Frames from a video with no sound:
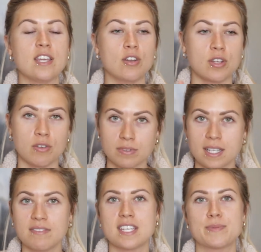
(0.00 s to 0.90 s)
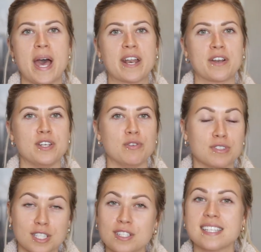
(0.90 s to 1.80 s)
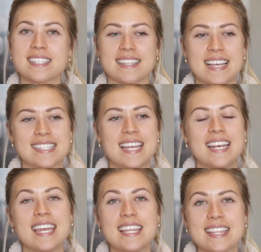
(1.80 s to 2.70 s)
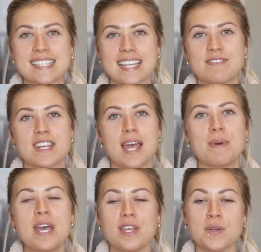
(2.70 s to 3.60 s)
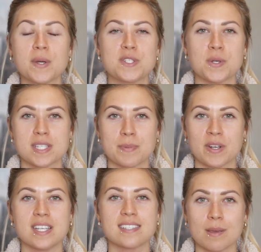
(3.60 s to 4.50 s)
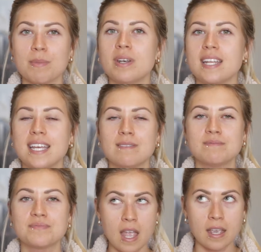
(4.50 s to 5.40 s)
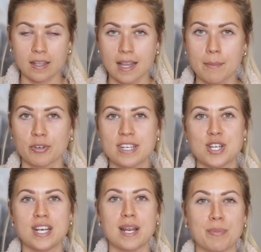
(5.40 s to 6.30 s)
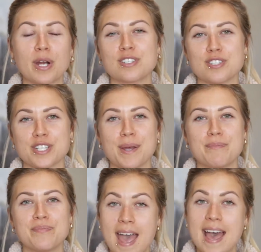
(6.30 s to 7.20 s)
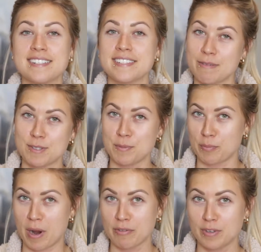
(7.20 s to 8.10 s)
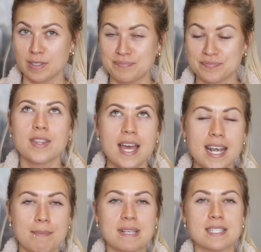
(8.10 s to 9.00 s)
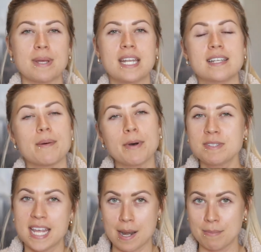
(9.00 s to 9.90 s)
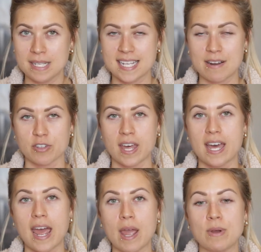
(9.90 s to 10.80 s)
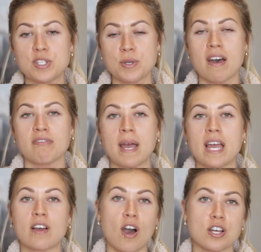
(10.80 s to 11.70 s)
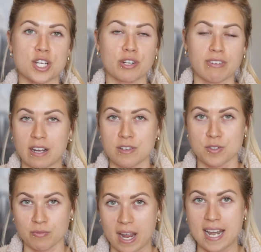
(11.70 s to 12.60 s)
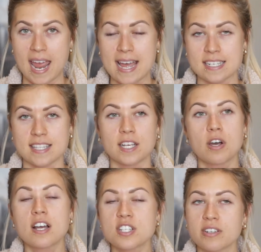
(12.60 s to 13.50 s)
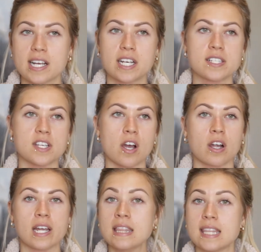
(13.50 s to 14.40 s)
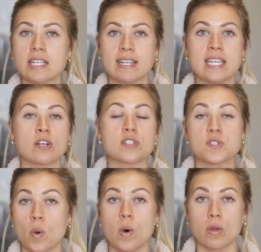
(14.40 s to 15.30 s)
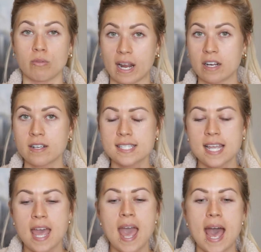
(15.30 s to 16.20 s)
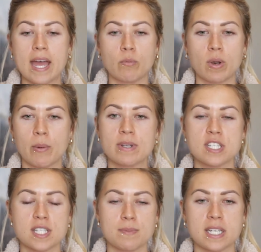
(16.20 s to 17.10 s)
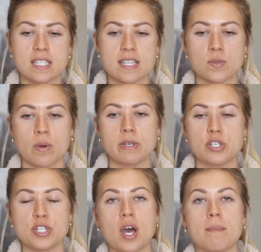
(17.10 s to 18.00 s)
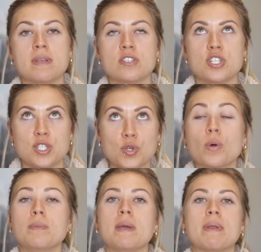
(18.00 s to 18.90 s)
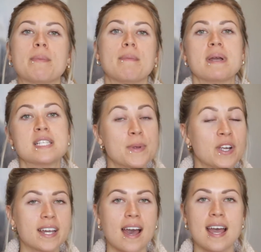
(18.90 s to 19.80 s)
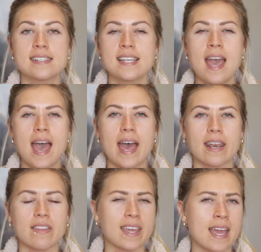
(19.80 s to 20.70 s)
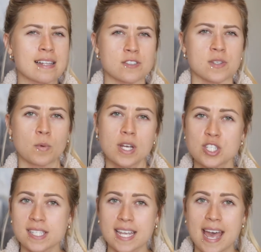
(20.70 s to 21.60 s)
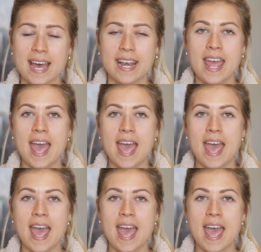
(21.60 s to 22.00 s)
You've lived this pattern. You've learned this lesson in this lifetime. You get to experience community and collaboration and partnership, and that was super powerful. So then it must have been about 10 months after that, I went to have my Akashic records read. And the Akashic records are, in theory, your soul records. And when I went to speak to this woman, she told me a bit about my spirit guides, and I think answered some questions I had.